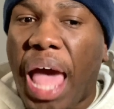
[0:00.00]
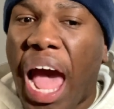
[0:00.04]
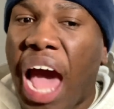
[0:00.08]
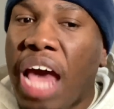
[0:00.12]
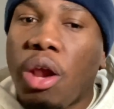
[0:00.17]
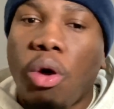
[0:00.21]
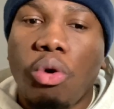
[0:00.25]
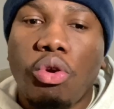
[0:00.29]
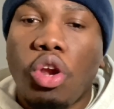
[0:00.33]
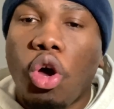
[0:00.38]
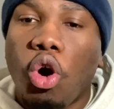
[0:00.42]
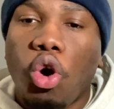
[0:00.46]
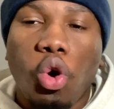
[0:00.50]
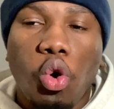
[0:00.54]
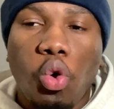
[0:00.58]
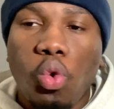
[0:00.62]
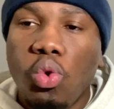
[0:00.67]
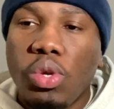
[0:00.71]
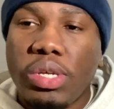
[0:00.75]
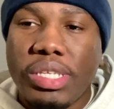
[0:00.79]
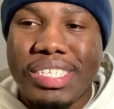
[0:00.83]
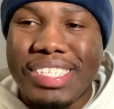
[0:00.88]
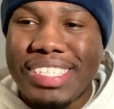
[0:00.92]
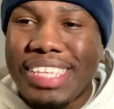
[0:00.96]
I don't know
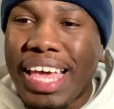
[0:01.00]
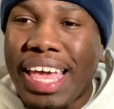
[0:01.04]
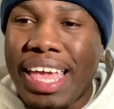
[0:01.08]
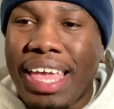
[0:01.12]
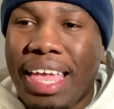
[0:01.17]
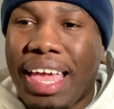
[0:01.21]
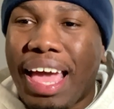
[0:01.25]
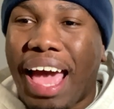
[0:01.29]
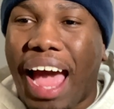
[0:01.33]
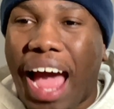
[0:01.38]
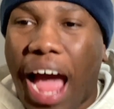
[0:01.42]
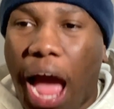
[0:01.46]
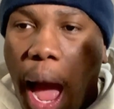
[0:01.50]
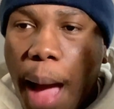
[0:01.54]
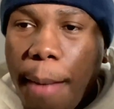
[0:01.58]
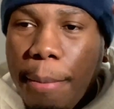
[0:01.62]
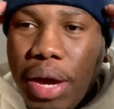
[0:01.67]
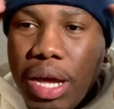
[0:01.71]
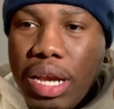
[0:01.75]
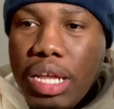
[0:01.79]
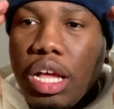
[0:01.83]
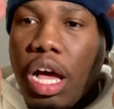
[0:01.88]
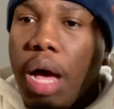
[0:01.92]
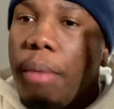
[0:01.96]
who to say.
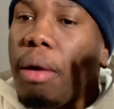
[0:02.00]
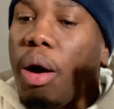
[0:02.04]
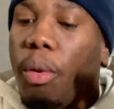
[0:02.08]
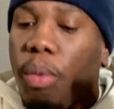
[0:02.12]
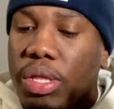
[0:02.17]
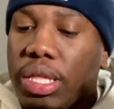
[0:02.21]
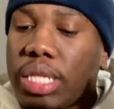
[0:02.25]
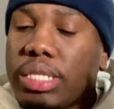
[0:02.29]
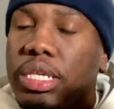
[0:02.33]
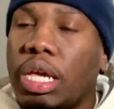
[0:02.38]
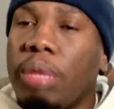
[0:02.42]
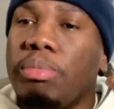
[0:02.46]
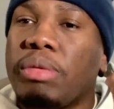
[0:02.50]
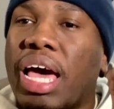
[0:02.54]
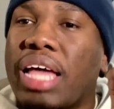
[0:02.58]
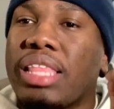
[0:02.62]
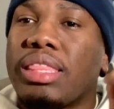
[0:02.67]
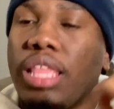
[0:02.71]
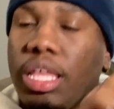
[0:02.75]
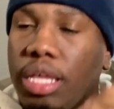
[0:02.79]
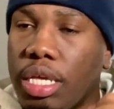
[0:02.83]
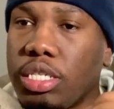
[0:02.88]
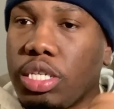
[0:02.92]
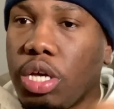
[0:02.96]
I'm going to come up with a team that
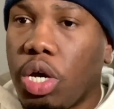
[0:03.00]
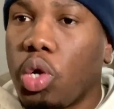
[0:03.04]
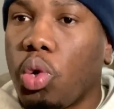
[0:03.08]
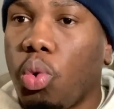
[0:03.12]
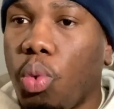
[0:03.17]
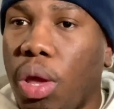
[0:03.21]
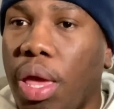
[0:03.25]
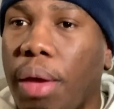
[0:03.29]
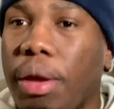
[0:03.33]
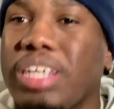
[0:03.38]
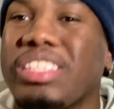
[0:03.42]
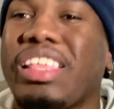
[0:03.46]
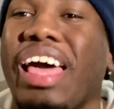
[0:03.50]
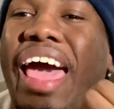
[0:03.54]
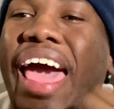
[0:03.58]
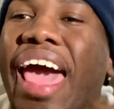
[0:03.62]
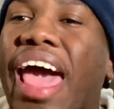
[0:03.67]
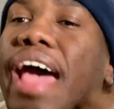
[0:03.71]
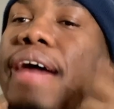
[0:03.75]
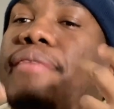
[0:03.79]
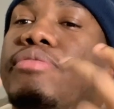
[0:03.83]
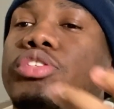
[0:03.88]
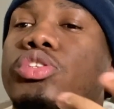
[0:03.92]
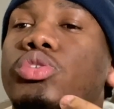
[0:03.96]
I think is going to win, because I
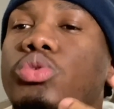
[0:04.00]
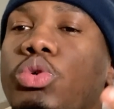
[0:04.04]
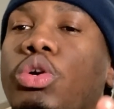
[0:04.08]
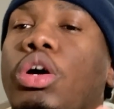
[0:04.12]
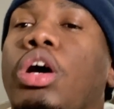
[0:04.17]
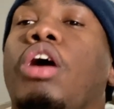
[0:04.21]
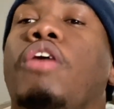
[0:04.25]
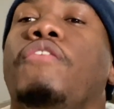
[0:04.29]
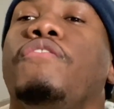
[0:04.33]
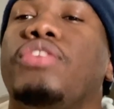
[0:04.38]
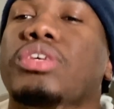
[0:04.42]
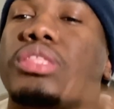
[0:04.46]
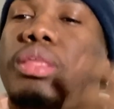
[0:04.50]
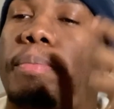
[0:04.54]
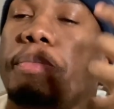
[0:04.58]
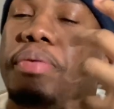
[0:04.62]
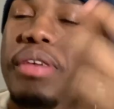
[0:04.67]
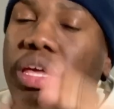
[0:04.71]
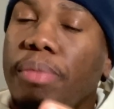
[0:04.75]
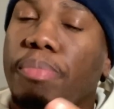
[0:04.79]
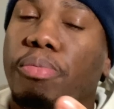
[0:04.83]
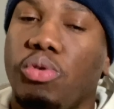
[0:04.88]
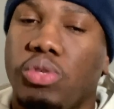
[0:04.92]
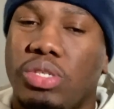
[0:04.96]
have to, for the
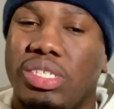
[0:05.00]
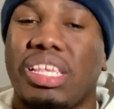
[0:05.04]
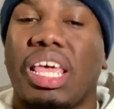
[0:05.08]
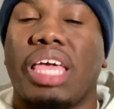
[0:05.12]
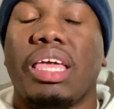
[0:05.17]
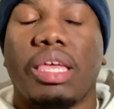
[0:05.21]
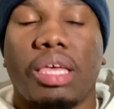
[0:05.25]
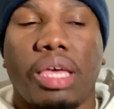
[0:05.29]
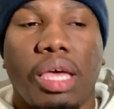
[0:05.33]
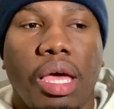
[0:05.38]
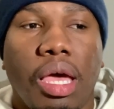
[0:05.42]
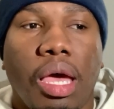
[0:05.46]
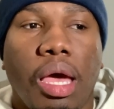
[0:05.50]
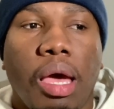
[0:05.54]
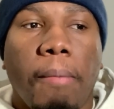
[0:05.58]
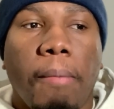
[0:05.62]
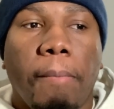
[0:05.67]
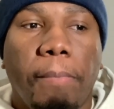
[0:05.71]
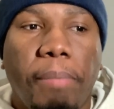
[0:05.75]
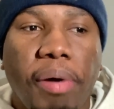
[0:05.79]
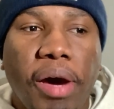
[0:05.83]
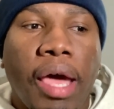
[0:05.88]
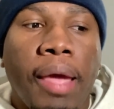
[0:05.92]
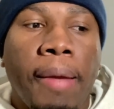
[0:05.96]
people's sake.
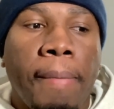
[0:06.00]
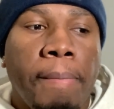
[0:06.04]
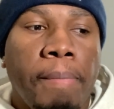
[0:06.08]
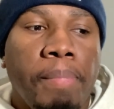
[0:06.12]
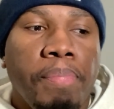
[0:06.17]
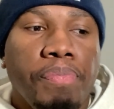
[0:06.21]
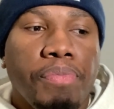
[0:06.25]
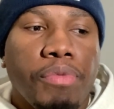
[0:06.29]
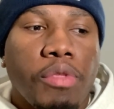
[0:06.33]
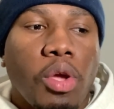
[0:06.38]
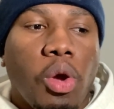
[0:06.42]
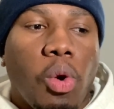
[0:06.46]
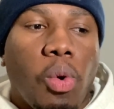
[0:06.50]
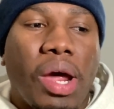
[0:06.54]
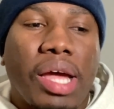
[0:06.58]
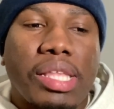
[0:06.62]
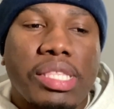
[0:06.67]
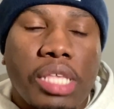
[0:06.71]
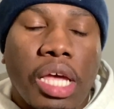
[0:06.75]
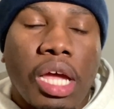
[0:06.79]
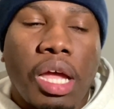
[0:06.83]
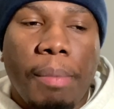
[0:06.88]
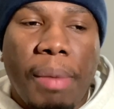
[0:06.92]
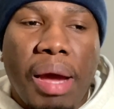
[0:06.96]
But when
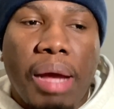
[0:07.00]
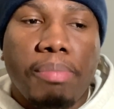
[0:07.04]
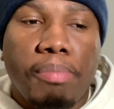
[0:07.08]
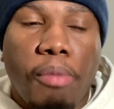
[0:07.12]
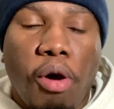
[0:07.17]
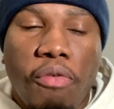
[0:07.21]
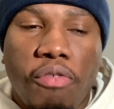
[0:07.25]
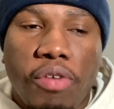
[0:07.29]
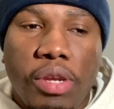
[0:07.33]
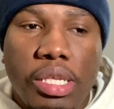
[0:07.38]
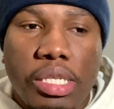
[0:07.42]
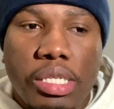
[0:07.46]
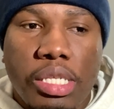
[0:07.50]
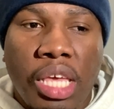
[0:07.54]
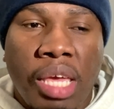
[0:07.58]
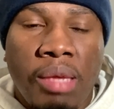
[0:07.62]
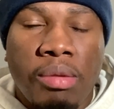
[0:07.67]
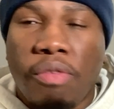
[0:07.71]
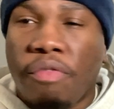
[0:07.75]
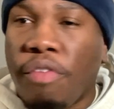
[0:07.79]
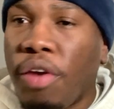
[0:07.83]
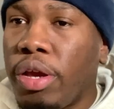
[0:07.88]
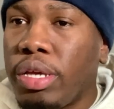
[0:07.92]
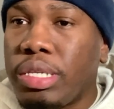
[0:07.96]
I'm talking about both of these
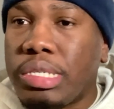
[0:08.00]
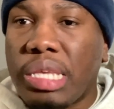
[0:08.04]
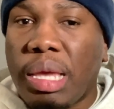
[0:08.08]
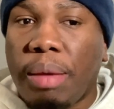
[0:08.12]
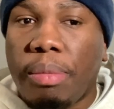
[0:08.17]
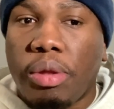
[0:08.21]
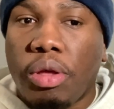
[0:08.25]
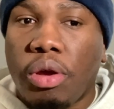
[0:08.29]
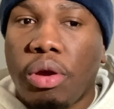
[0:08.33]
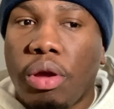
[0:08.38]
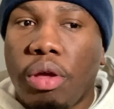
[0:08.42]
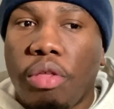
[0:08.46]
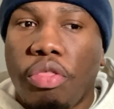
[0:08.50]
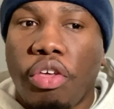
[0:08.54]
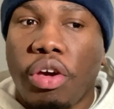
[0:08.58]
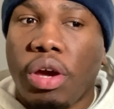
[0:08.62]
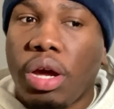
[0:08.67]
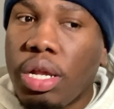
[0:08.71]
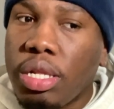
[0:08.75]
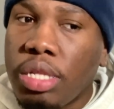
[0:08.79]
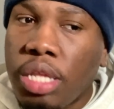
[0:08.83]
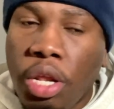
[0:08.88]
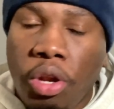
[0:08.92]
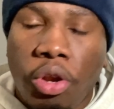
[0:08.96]
teams, they're very similar. They're
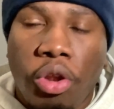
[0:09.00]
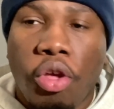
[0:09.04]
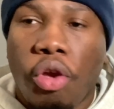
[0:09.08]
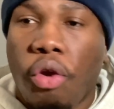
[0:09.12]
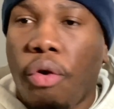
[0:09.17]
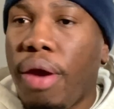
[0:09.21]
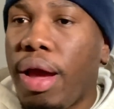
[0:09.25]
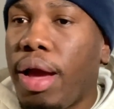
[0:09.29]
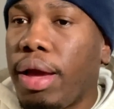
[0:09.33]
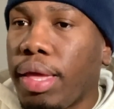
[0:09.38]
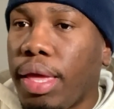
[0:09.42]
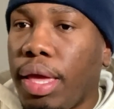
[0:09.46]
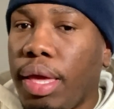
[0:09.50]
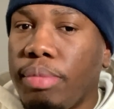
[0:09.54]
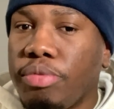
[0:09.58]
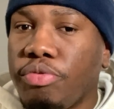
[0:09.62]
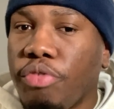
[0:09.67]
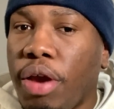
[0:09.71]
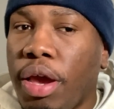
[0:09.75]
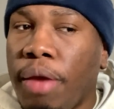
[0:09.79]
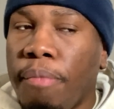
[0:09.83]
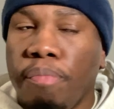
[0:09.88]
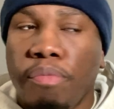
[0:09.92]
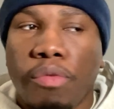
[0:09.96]
going to lean on their ground games,
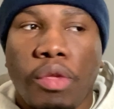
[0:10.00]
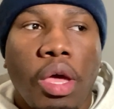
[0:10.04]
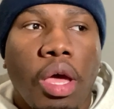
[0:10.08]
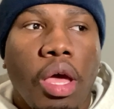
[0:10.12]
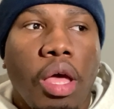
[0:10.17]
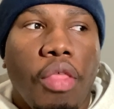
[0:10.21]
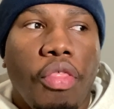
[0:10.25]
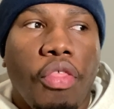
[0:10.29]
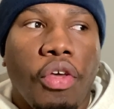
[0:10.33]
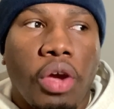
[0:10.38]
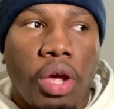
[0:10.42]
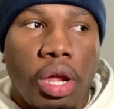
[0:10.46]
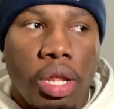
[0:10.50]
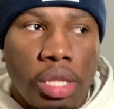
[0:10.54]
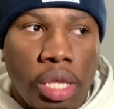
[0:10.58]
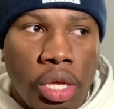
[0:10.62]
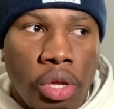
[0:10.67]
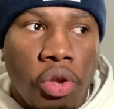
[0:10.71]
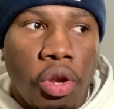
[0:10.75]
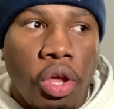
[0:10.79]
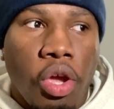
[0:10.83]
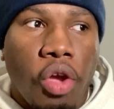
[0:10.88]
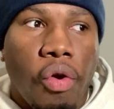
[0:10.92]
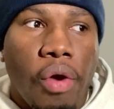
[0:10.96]
right? They're going to
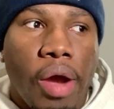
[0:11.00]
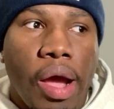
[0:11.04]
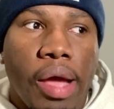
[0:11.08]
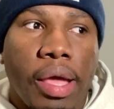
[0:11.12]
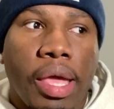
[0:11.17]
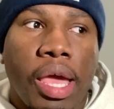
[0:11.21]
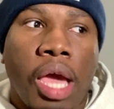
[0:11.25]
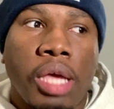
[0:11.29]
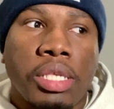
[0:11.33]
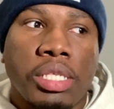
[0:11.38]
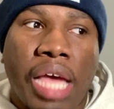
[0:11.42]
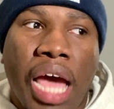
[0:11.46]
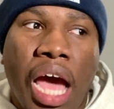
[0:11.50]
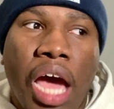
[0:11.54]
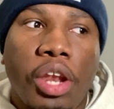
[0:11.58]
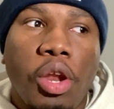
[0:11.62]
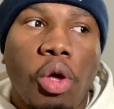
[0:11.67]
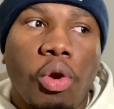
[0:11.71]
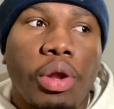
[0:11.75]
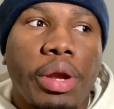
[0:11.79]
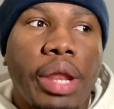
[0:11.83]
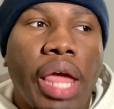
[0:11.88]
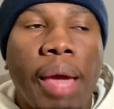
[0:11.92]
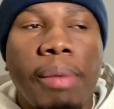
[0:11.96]
lean on their ground games. And how
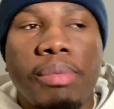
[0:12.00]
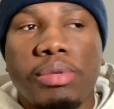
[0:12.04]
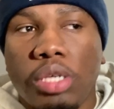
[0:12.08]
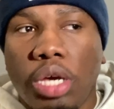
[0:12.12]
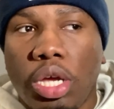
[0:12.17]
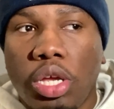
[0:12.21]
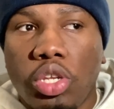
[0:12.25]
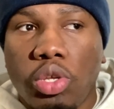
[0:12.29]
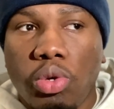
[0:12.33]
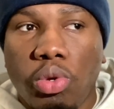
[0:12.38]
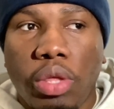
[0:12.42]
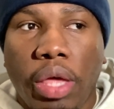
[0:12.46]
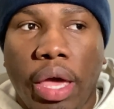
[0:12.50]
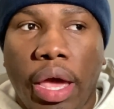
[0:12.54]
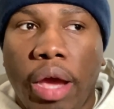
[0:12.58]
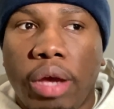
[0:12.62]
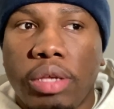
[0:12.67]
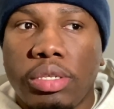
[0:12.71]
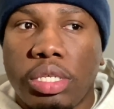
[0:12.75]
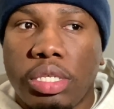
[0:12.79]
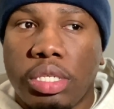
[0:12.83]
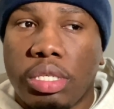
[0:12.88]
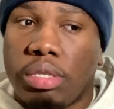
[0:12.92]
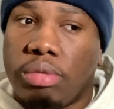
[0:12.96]
Notre Dame is going to do
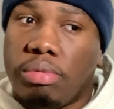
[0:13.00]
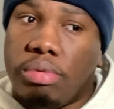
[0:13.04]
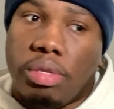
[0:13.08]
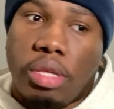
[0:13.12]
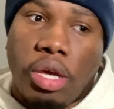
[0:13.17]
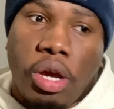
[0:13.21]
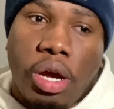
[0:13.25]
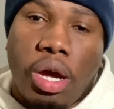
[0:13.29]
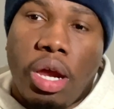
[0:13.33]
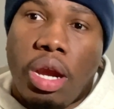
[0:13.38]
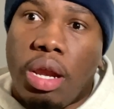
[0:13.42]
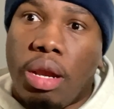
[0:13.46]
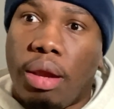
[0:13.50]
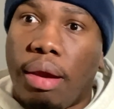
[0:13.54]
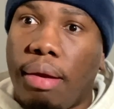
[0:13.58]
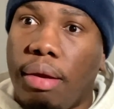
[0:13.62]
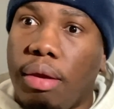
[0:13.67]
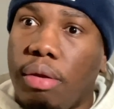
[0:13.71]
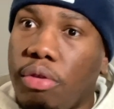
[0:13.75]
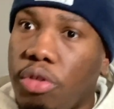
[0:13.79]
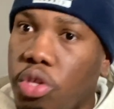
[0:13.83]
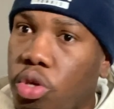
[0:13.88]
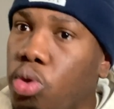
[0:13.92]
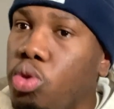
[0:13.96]
theirs is they're going
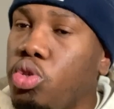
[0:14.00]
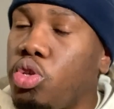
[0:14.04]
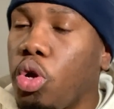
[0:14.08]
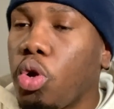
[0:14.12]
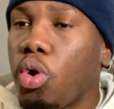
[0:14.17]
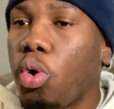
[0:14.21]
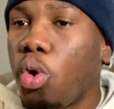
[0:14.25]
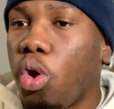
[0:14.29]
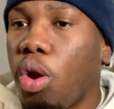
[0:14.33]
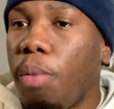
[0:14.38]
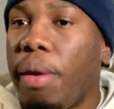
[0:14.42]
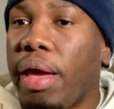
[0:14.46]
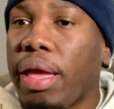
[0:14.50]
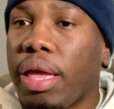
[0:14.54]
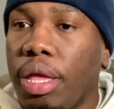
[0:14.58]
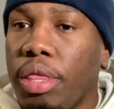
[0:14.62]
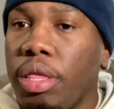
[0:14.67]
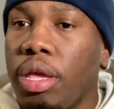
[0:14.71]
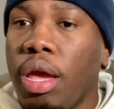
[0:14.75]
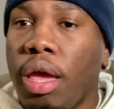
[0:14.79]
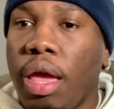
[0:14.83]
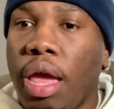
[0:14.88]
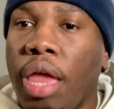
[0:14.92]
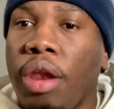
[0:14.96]
to use their quarterback
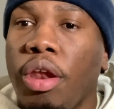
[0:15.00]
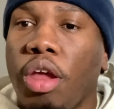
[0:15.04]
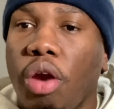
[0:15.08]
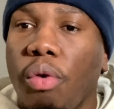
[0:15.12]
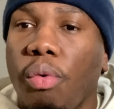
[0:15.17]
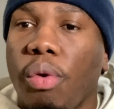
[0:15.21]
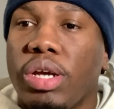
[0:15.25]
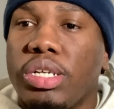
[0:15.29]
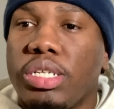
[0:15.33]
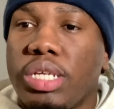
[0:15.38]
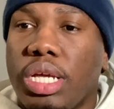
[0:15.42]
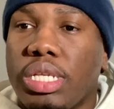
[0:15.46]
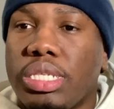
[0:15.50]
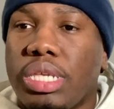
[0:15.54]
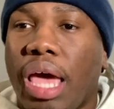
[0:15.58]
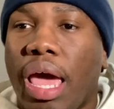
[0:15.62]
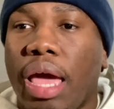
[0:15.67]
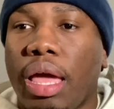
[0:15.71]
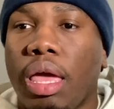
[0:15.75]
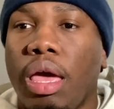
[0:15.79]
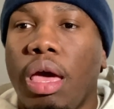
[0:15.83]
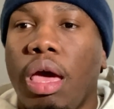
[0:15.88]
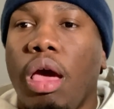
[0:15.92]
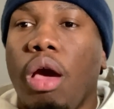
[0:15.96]
in their rushing
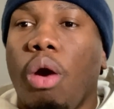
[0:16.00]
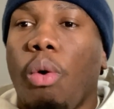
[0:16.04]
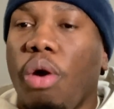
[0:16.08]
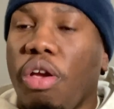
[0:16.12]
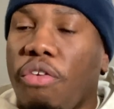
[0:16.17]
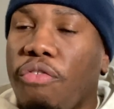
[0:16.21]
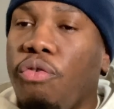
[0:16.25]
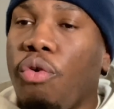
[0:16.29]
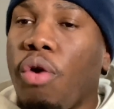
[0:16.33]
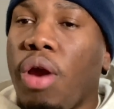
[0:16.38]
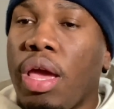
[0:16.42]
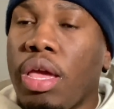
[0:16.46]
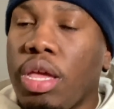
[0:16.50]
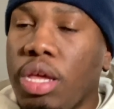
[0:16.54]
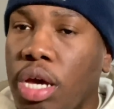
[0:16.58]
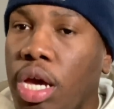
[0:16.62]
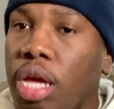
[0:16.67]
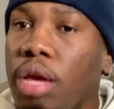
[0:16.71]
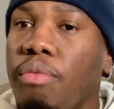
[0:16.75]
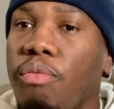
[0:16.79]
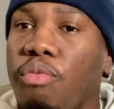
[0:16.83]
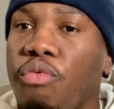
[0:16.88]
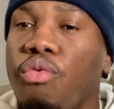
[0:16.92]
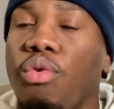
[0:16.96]
attack. which for a
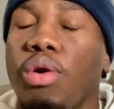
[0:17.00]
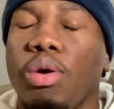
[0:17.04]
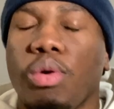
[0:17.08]
good